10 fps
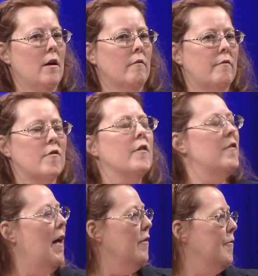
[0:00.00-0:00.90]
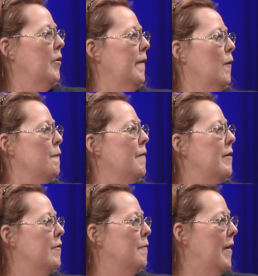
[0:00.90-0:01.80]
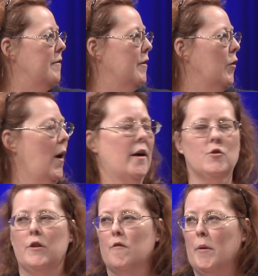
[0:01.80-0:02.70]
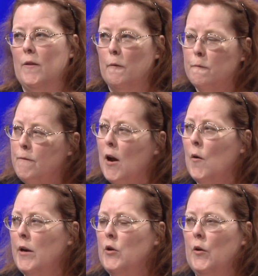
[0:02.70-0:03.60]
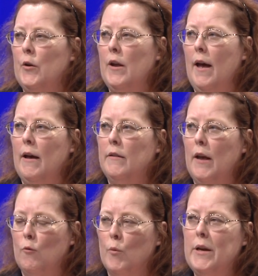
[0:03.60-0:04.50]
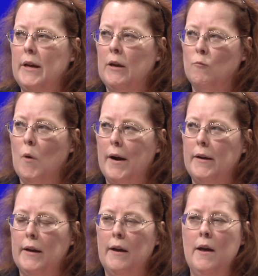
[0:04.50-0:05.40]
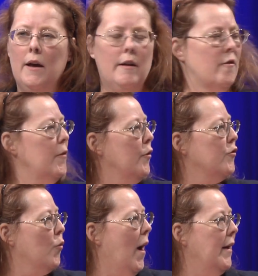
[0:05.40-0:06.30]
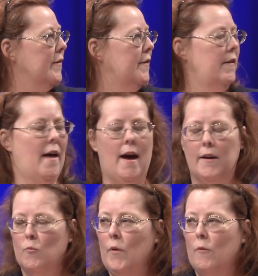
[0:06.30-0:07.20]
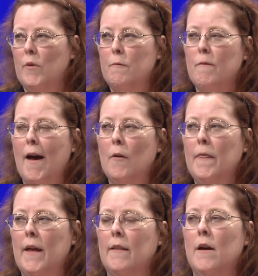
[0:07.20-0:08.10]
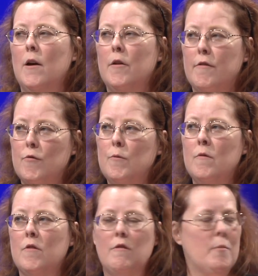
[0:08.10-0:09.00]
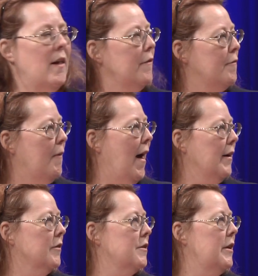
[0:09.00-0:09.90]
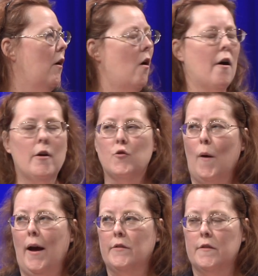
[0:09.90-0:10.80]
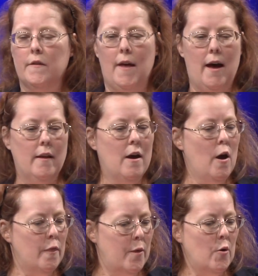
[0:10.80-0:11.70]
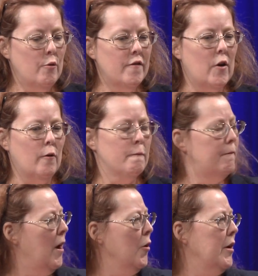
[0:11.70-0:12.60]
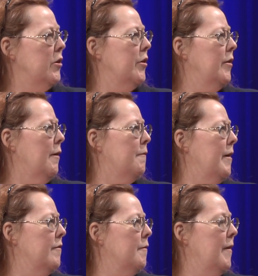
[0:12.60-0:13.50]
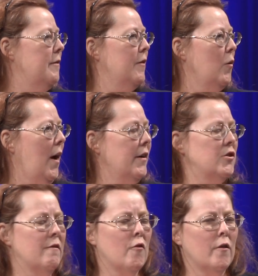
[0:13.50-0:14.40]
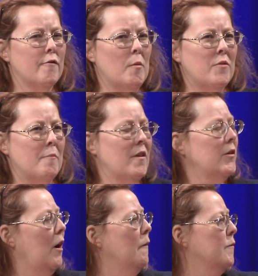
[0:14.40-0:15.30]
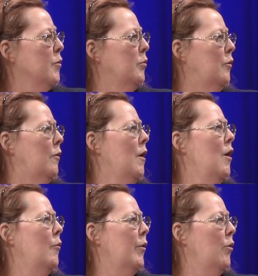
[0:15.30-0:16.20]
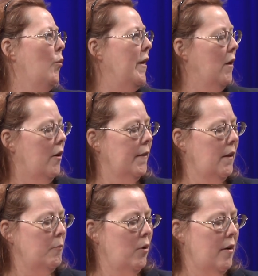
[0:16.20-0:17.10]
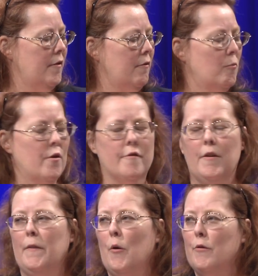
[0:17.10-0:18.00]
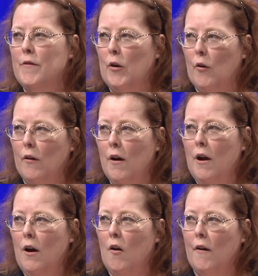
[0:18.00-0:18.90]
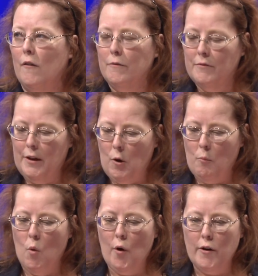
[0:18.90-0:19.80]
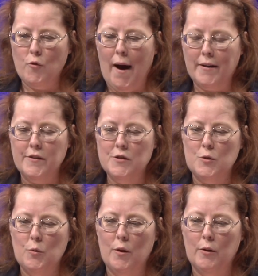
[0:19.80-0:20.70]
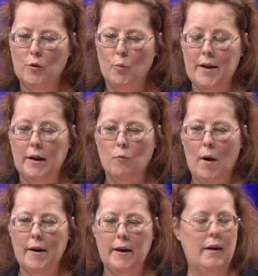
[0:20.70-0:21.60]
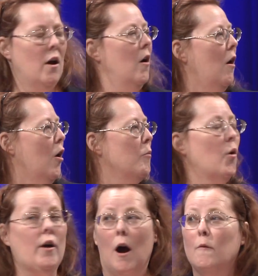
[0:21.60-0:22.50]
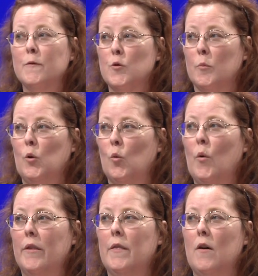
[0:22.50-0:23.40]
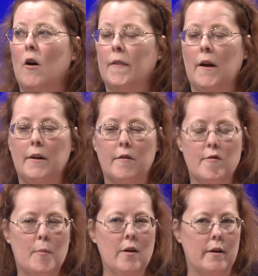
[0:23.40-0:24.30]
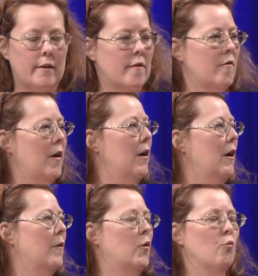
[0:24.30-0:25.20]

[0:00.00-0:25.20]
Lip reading: successful in their face-to-face interactions, but they're very good at reading and writing. And so they're attracted to that. And we've found that students as well as faculty are attracted to that. Those that are very good at face-to-face interactions are sometimes uncomfortable with the way the online process works, and those that are more attracted to the reading and writing are more comfortable with the online experience. The